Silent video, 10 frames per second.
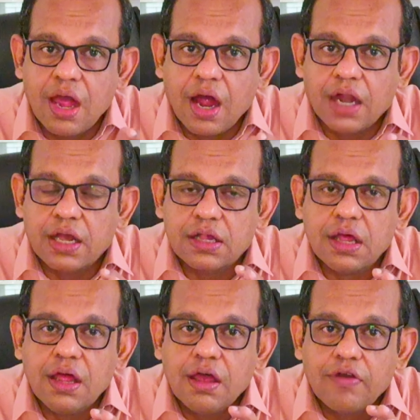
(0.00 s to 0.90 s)
under
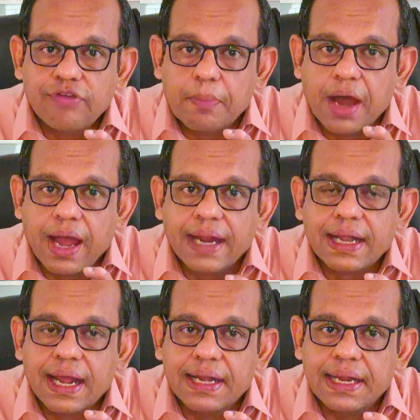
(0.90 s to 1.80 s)
the FEMA Act
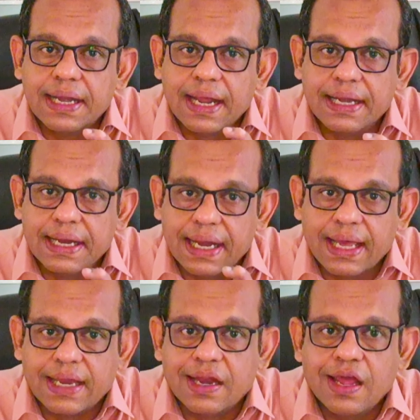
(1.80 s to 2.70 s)

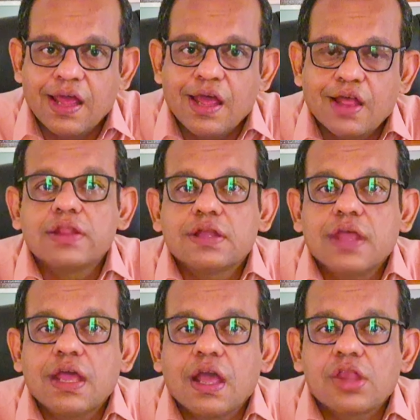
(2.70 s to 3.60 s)
1999. Other
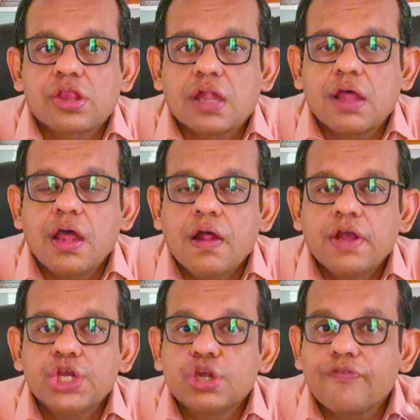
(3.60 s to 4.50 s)
thing is that
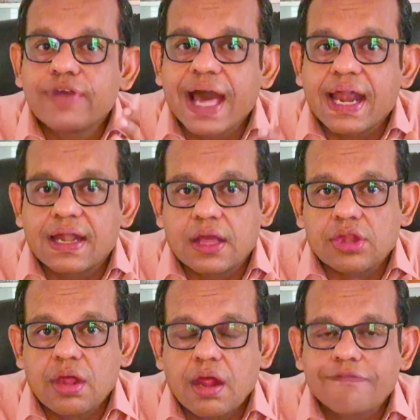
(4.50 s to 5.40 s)
the issue of
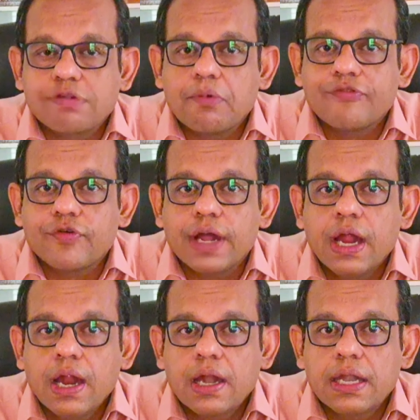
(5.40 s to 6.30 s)
guarantees. If some of
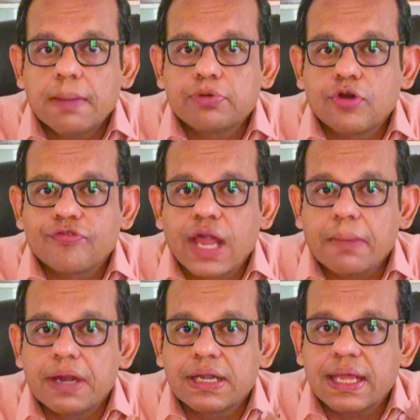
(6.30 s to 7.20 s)
a debt of
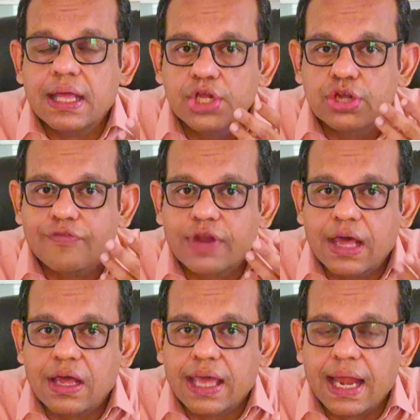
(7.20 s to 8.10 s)
liability, issue of
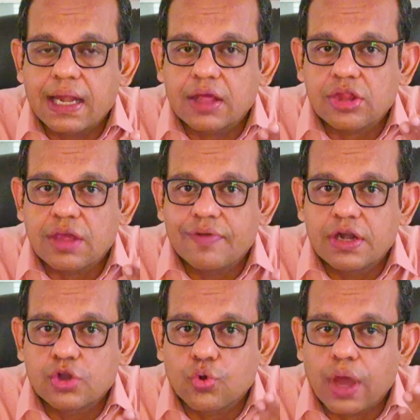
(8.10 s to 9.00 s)
guarantees
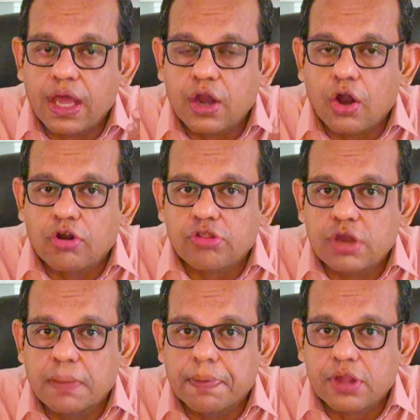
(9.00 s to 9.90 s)
given to a
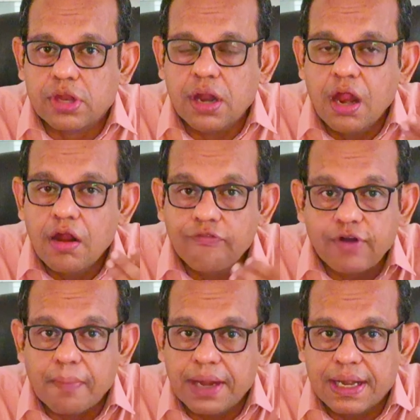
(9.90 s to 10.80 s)
non-resident person
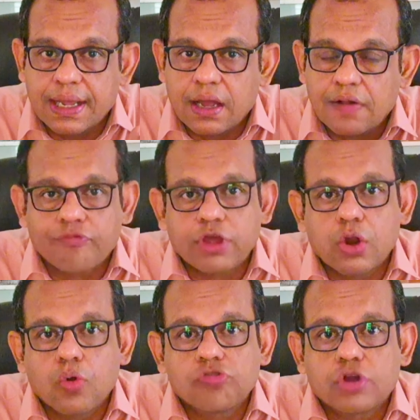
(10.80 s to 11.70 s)
from India. Some of the
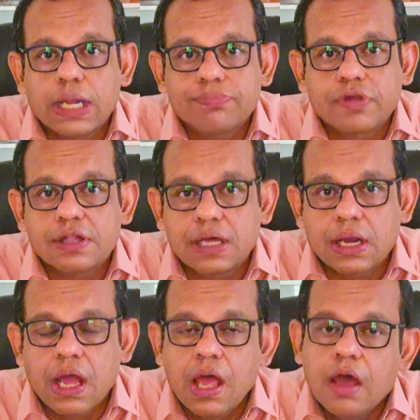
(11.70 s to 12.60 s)
loans or debts are
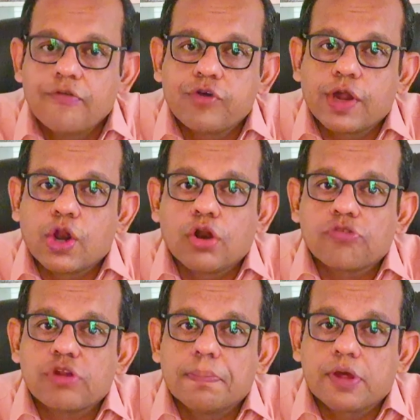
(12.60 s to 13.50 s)
there for a
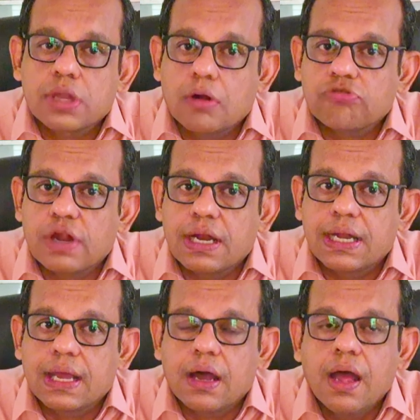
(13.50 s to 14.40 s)
non-resident person outside
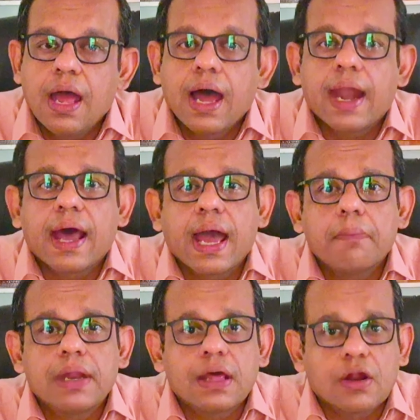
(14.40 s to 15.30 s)
India, and I
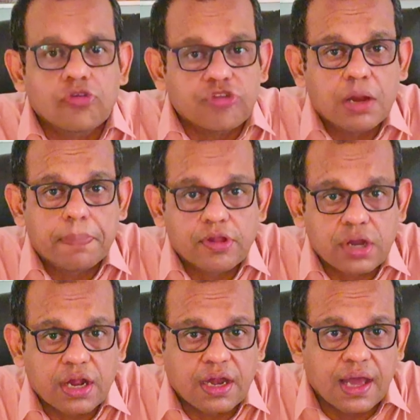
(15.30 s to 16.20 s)
am a resident person
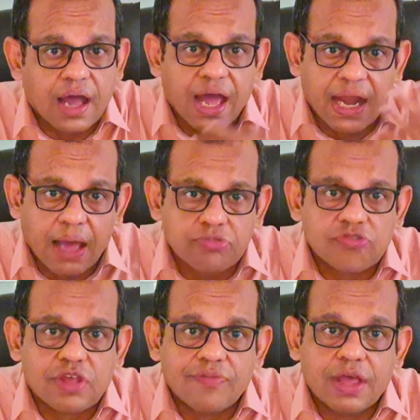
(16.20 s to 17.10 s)
in India and I am
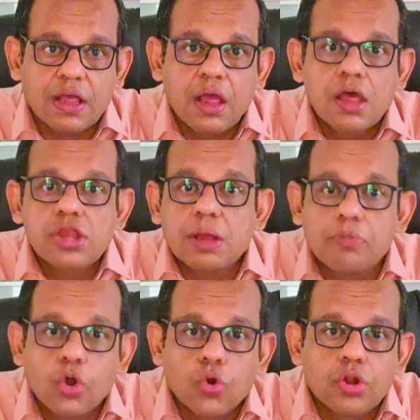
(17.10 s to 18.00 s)
just giving
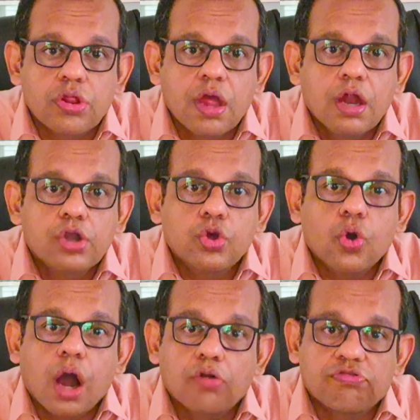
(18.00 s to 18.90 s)
some loans
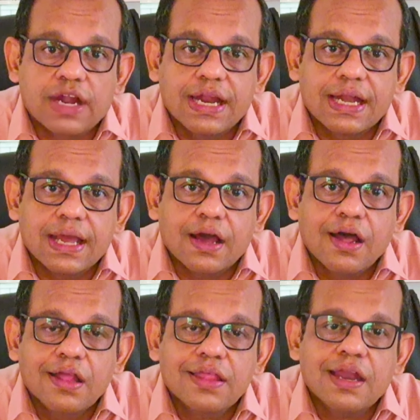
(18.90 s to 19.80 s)
to outside
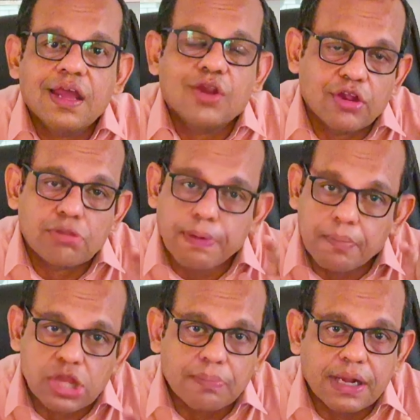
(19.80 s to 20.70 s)
India, then it is
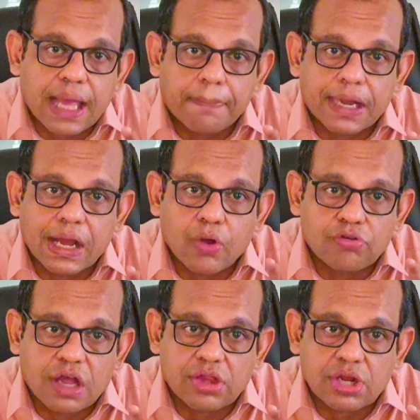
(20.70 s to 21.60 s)
permissible capital account
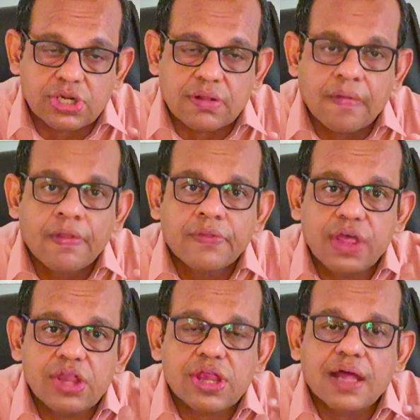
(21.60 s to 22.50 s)
transactions.
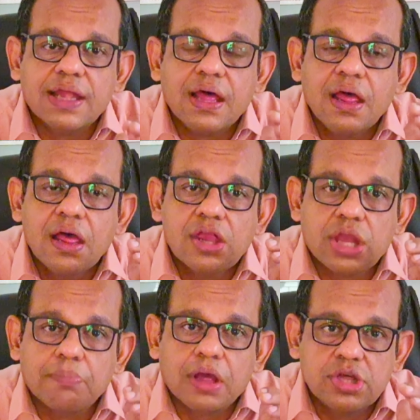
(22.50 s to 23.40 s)
These are
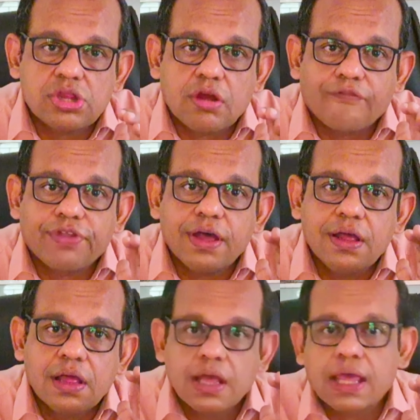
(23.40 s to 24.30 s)
some gist of
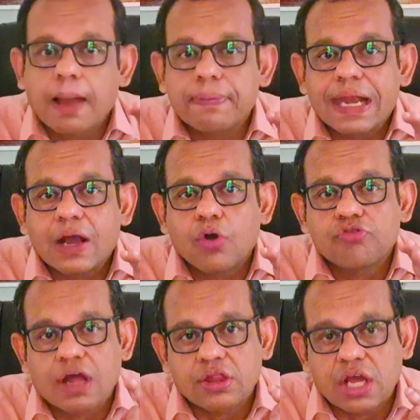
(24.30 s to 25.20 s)
the capital account
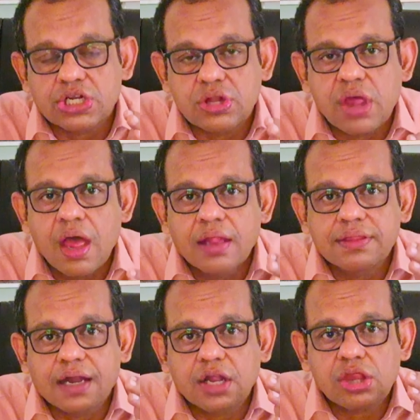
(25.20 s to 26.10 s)
transactions
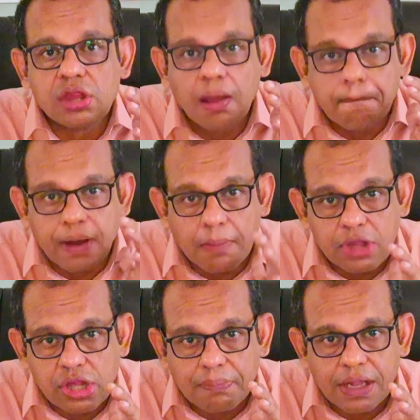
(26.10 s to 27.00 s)
that is
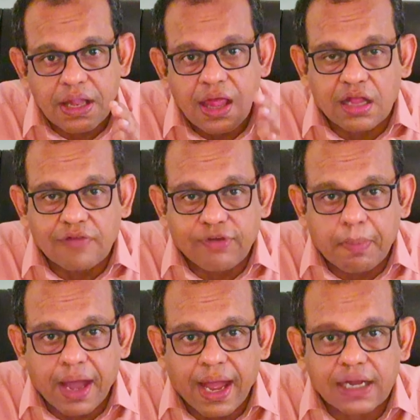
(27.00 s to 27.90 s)
permissible under the
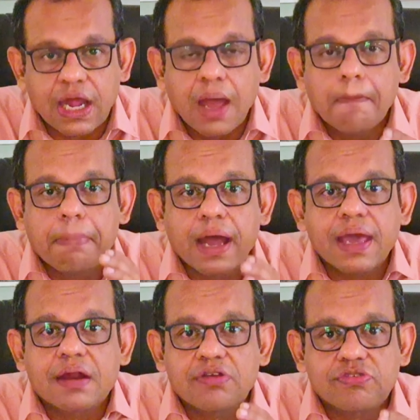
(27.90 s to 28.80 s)
FEMA Act by
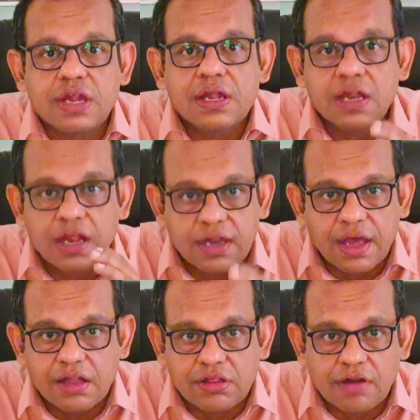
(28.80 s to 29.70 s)
a resident in India
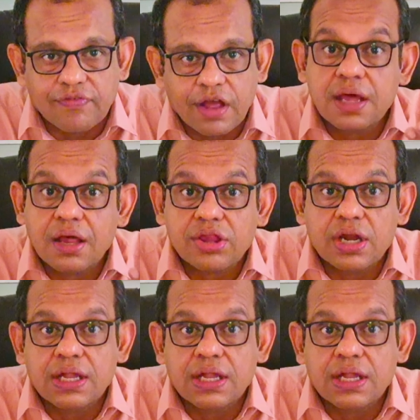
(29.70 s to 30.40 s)
itself. There are certain